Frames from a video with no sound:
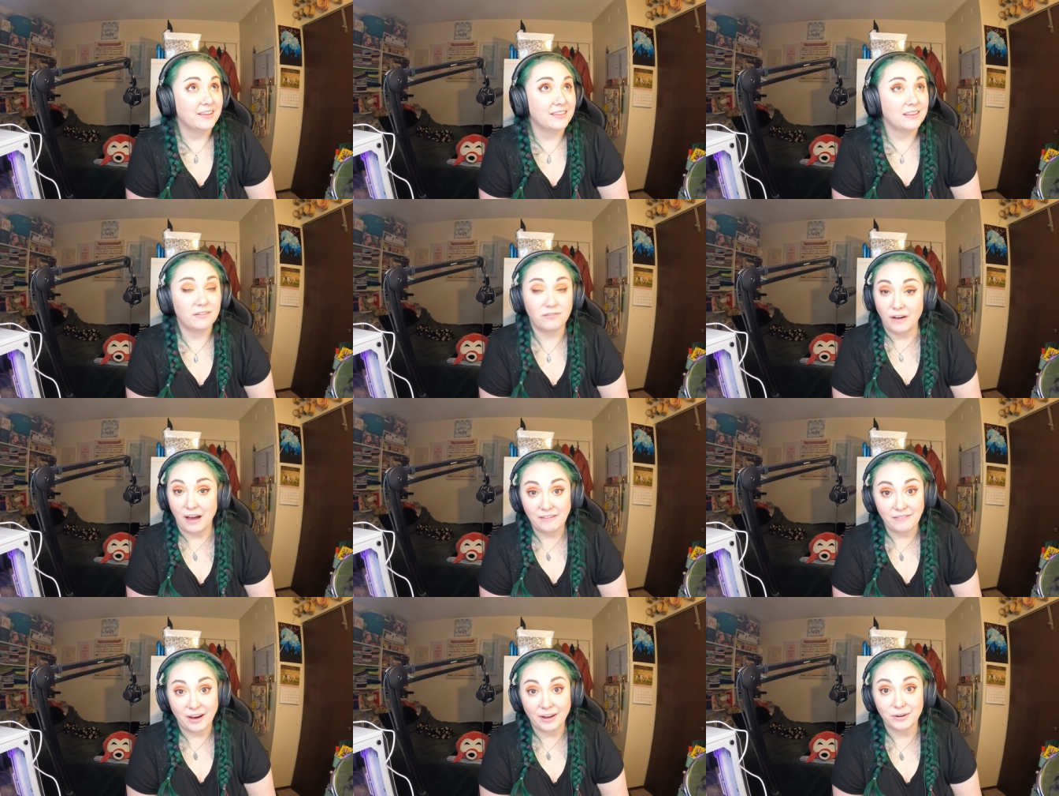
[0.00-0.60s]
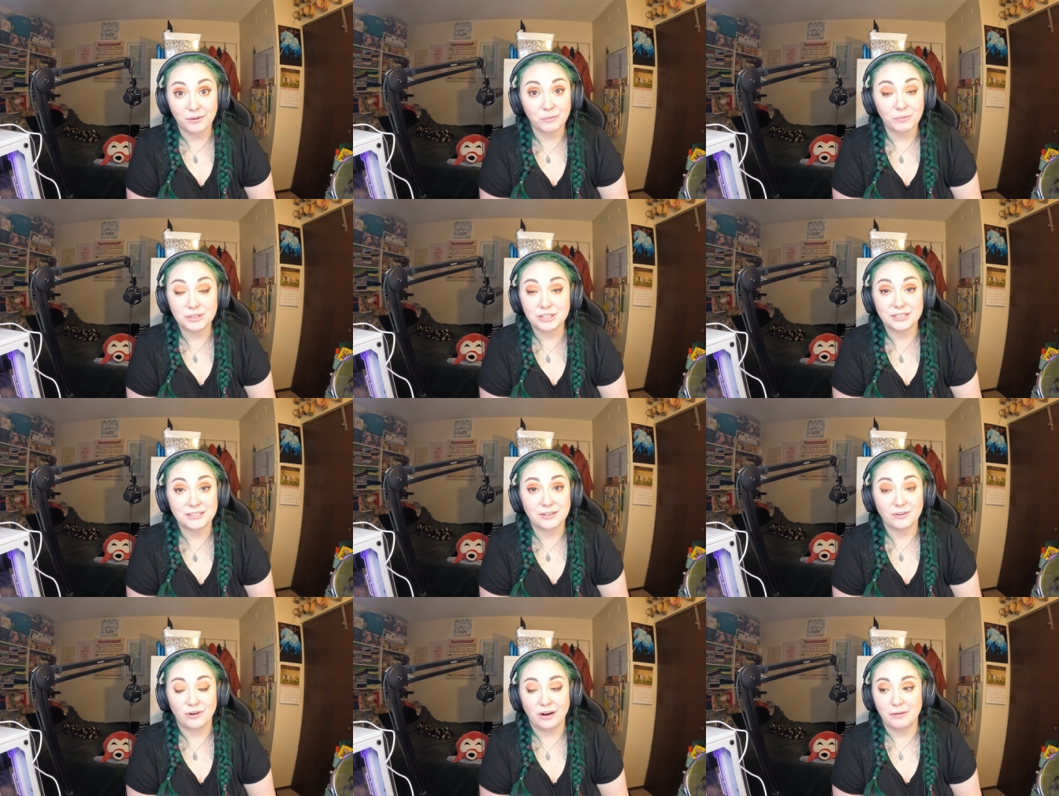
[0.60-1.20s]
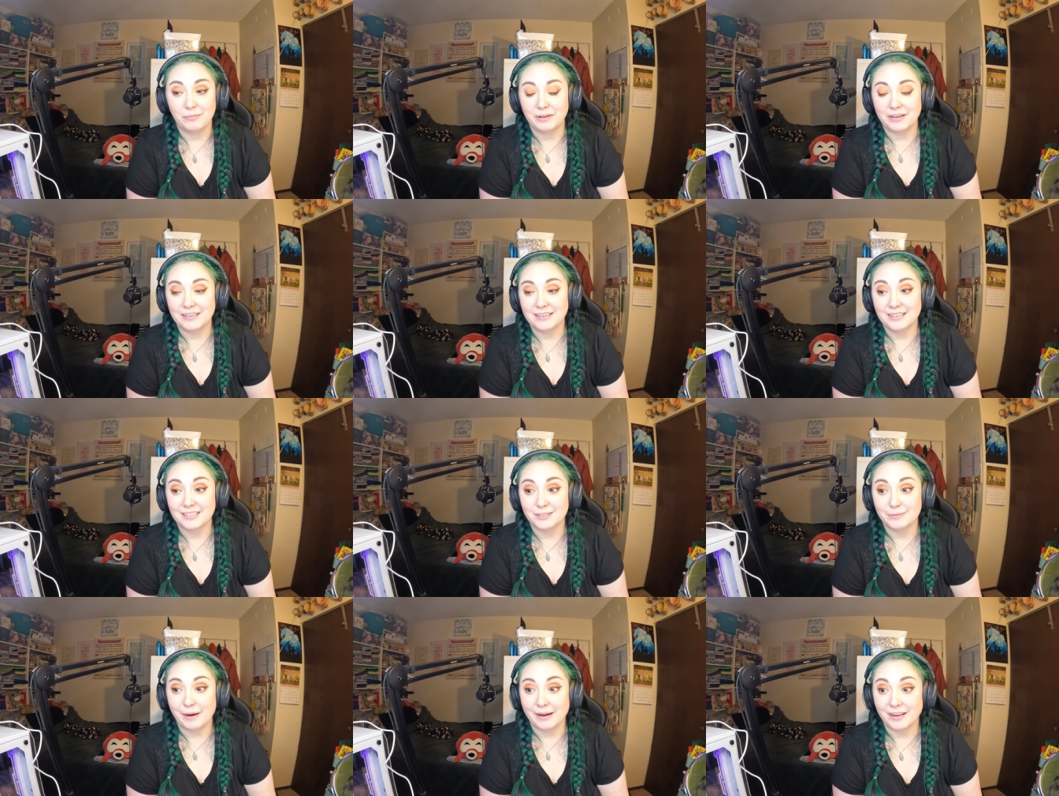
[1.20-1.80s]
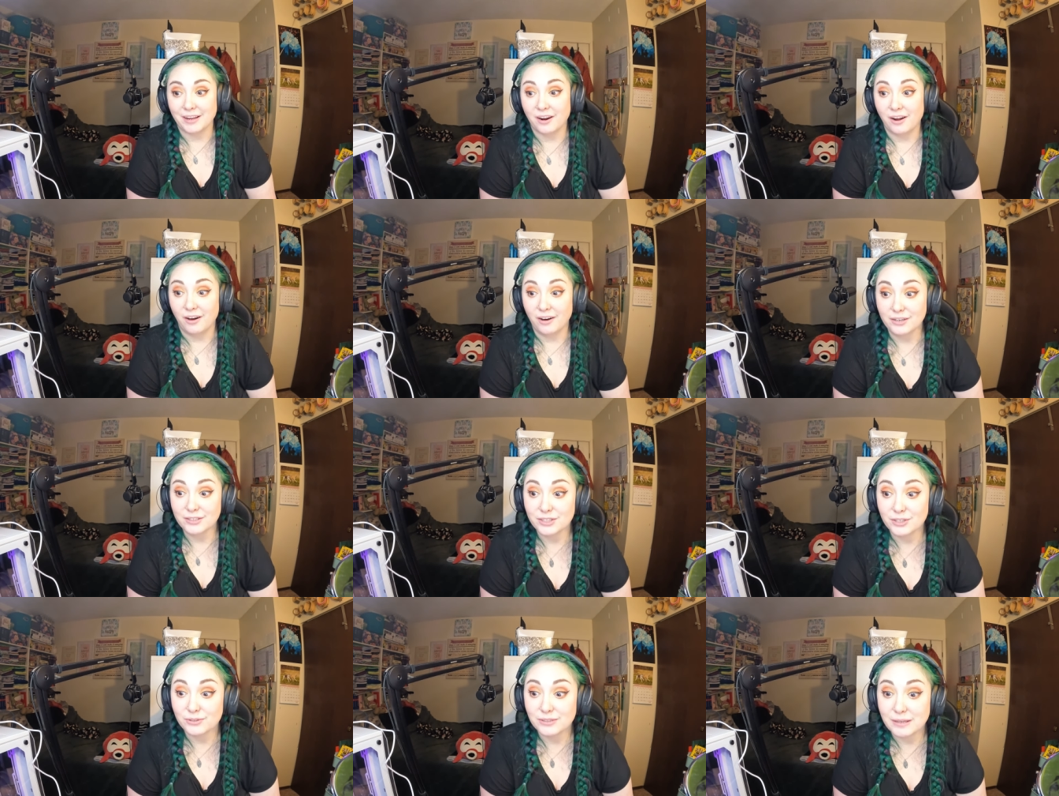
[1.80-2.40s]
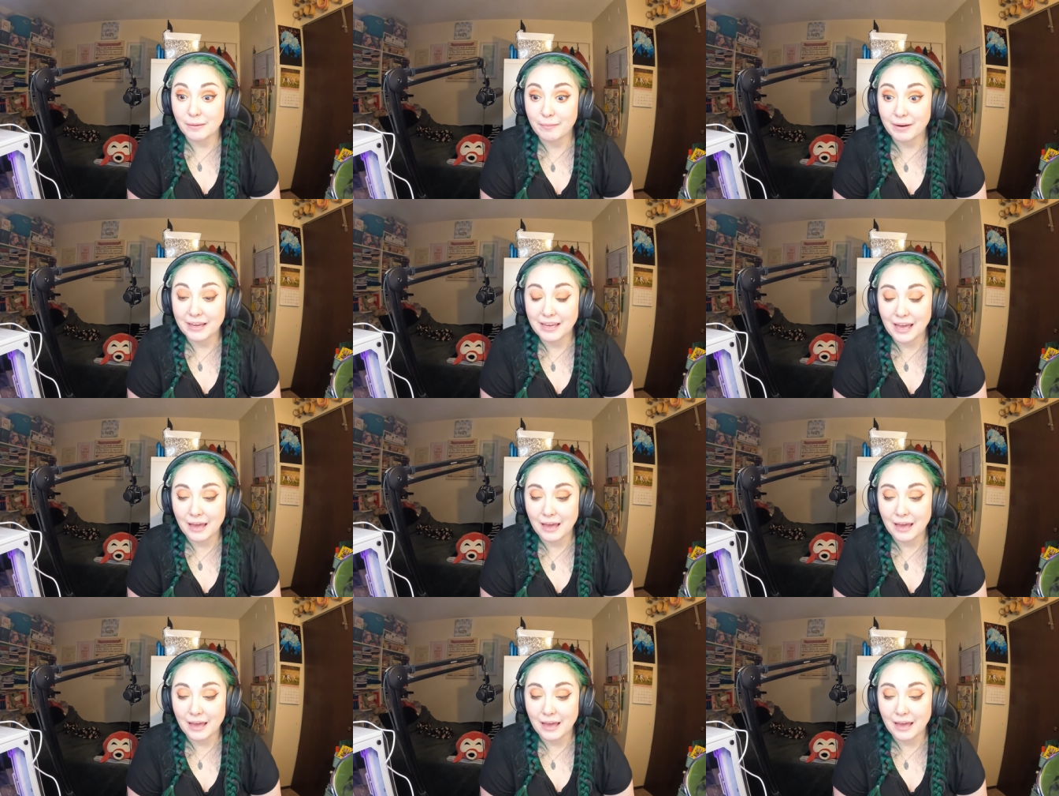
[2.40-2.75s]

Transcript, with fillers: the 500, which is incredible. I didn't expect it. Also, somebody